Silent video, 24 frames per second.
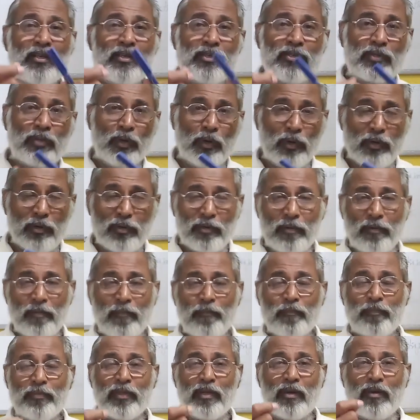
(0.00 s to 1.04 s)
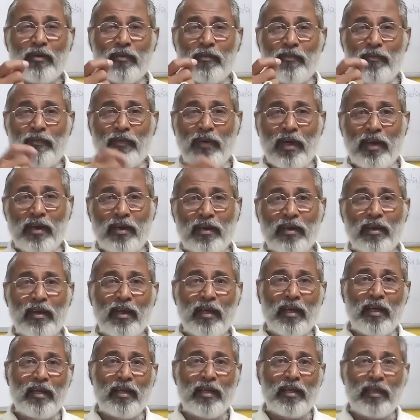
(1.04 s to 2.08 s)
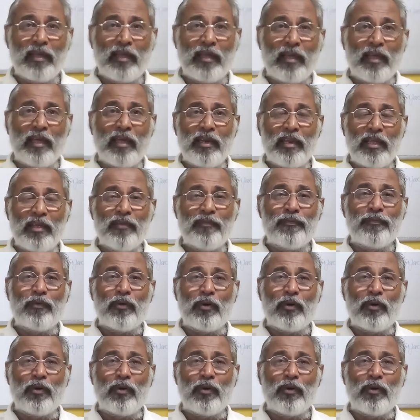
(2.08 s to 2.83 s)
So when any